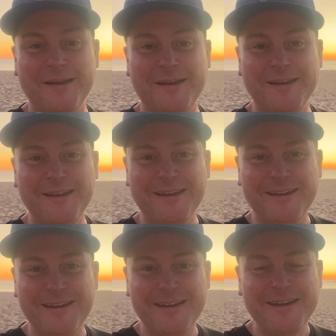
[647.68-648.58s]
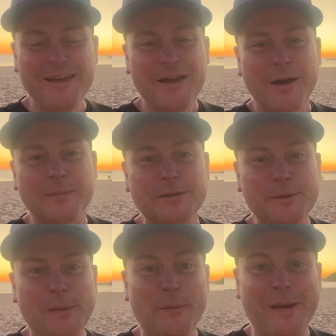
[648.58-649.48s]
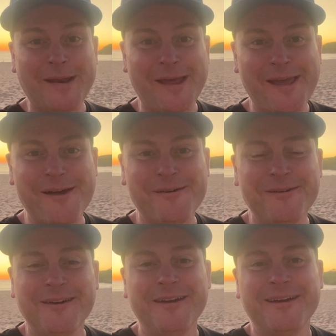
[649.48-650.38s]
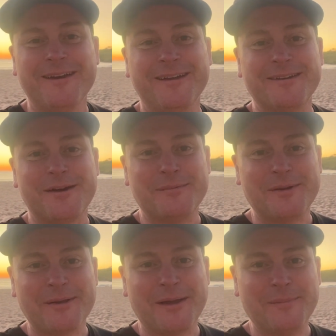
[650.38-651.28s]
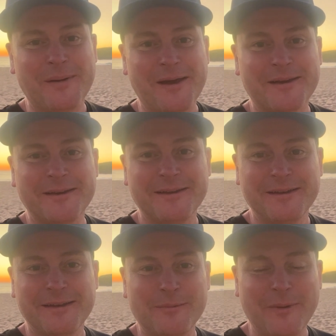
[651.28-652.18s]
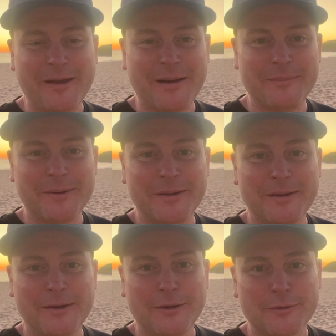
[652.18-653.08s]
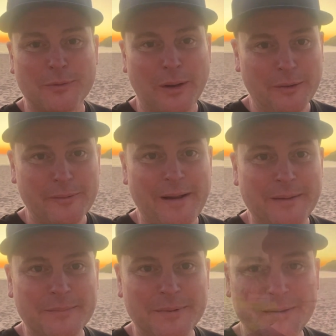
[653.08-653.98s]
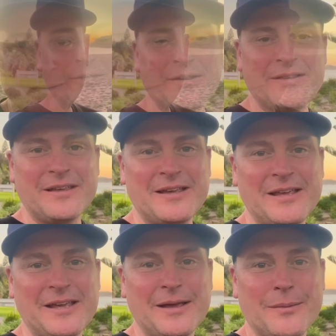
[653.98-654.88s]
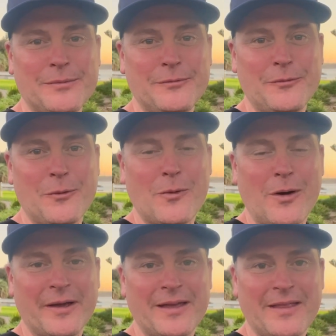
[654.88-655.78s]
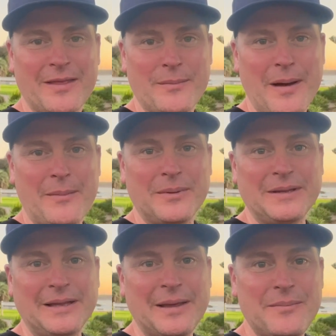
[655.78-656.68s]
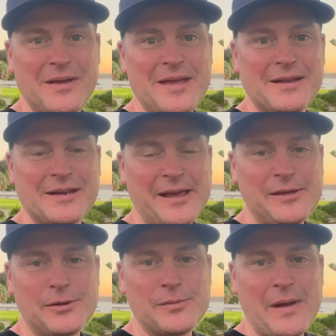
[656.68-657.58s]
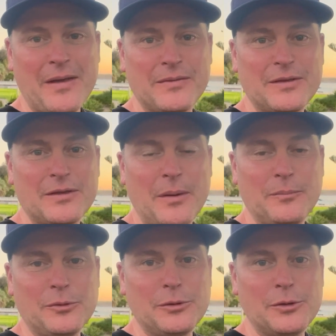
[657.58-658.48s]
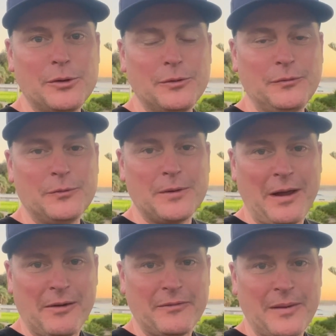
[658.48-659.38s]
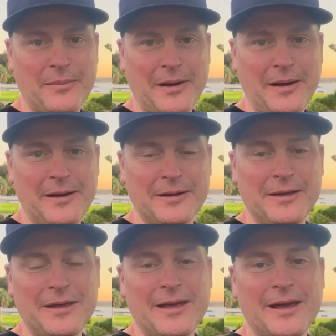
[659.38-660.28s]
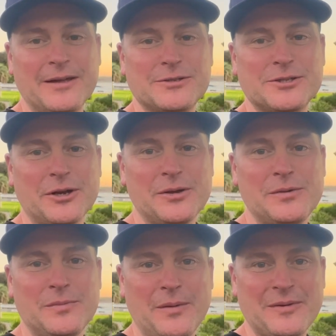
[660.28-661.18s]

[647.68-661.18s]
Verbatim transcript: I'm a little bit wet now and I uh, better head back and wake up Twyla and Adam. I was just thinking before I get them up, let me take you around this beautiful caravan park and show you where we're